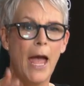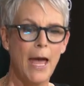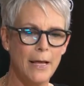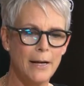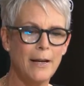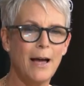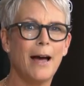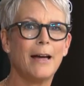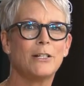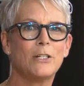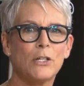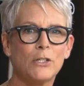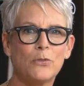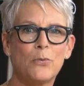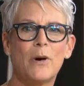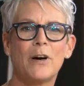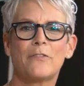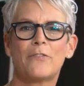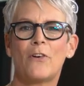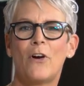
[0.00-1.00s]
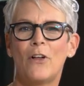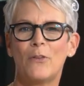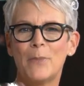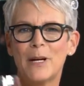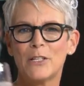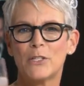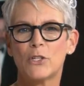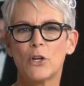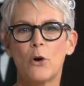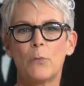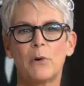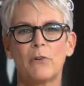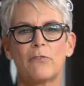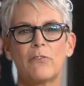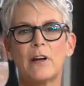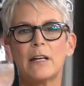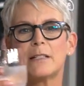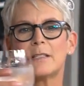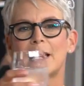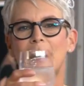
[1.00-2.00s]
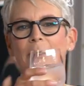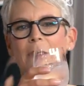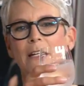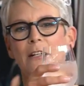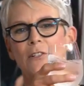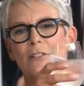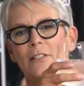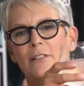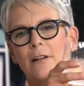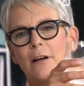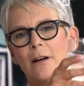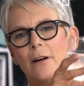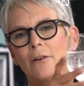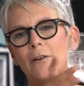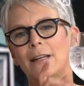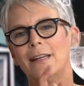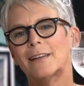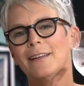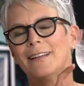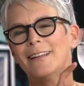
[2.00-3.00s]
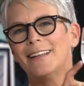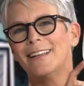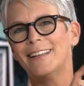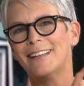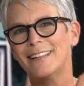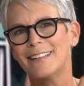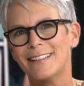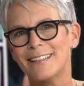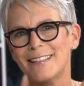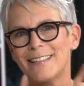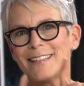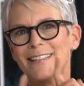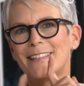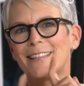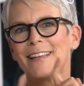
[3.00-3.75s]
And I just want for all my sober friends out there to know it is